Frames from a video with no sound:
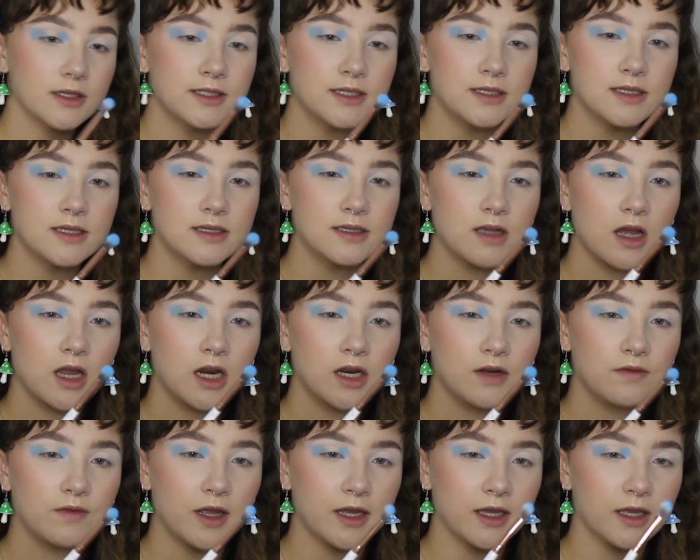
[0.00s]
this is kind
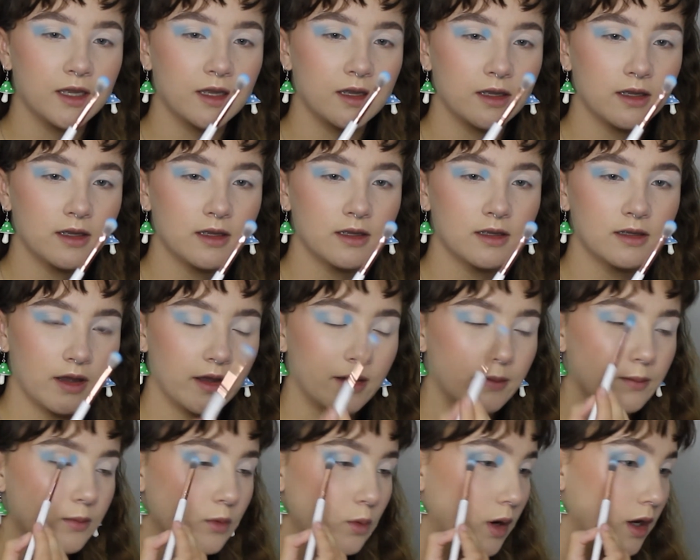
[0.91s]
of like a
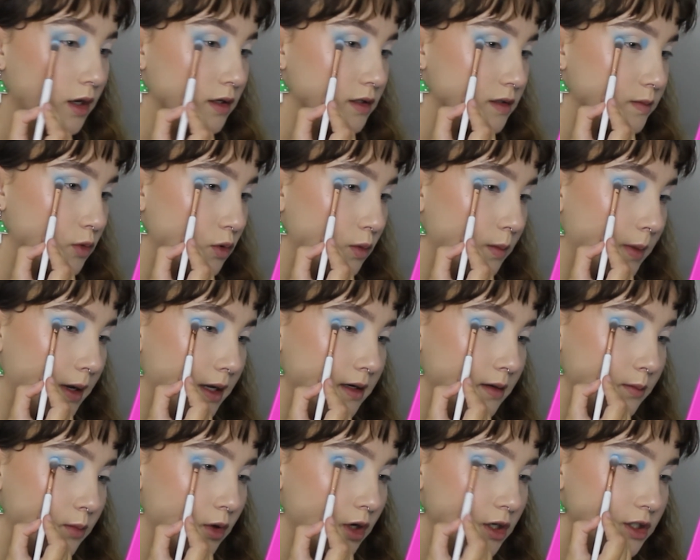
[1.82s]
quite a small
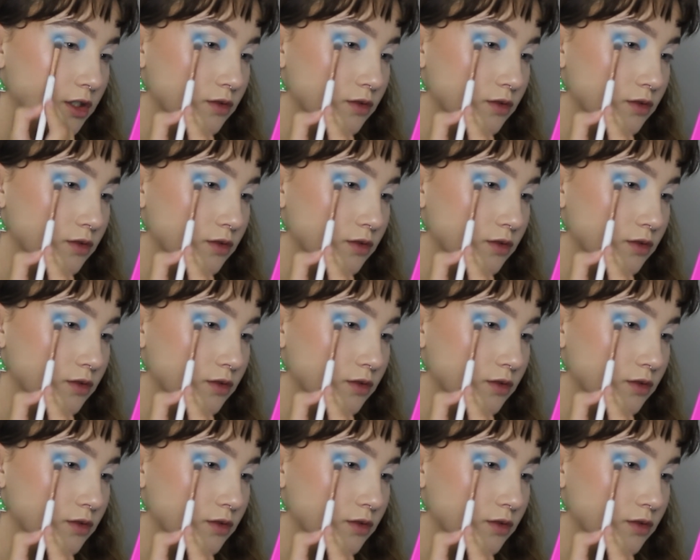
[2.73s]
blending brush,